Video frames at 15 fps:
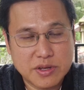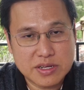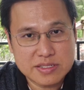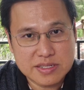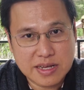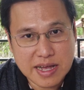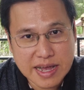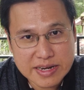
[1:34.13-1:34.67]
because
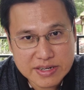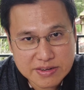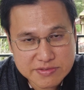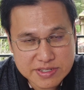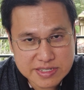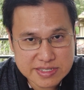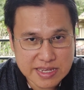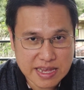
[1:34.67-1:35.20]
the iDrive
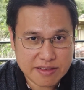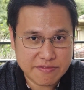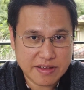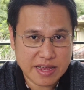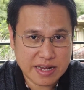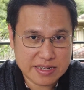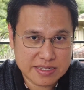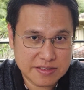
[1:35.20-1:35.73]
6 they
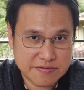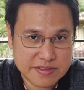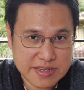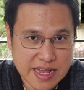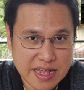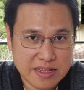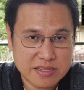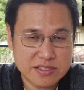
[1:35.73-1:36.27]
have active
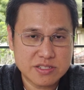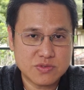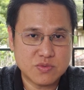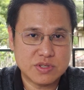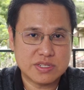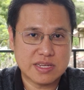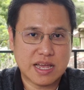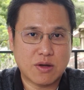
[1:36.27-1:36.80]
tiles
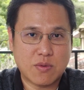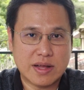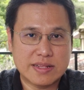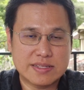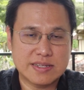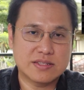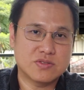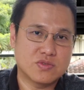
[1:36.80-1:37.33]
which I
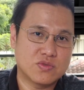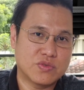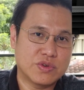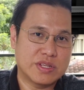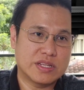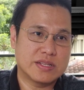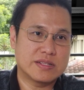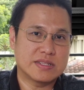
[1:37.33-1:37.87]
wanted
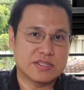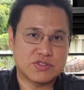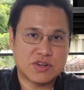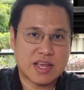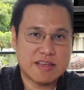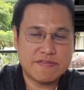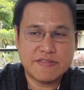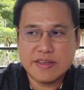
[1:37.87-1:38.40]
during the
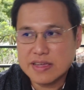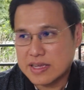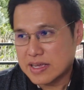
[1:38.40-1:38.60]
drive.